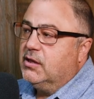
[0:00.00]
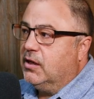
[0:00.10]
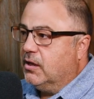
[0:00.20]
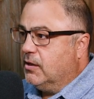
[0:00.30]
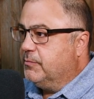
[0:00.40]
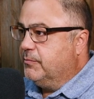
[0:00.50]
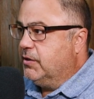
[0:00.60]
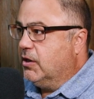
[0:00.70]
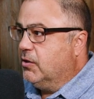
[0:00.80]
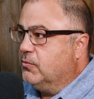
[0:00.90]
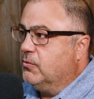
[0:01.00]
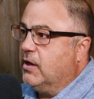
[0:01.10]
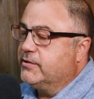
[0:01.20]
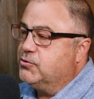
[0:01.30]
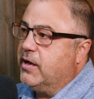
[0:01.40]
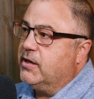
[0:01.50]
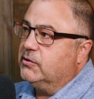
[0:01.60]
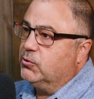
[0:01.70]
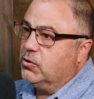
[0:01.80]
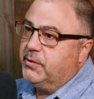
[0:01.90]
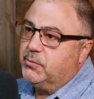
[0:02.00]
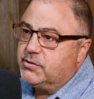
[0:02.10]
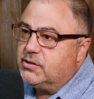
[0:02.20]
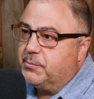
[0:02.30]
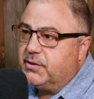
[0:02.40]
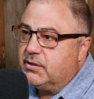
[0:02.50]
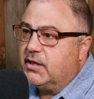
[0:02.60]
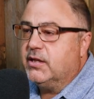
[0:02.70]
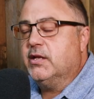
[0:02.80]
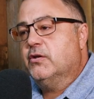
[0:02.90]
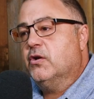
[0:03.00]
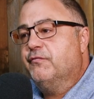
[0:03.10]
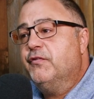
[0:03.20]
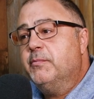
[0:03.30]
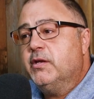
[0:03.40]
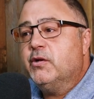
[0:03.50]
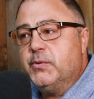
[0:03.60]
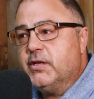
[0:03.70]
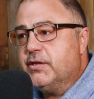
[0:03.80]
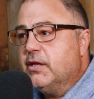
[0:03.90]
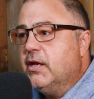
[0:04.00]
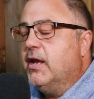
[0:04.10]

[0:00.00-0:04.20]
Um, you know, I try to lure them in with something that they are familiar with,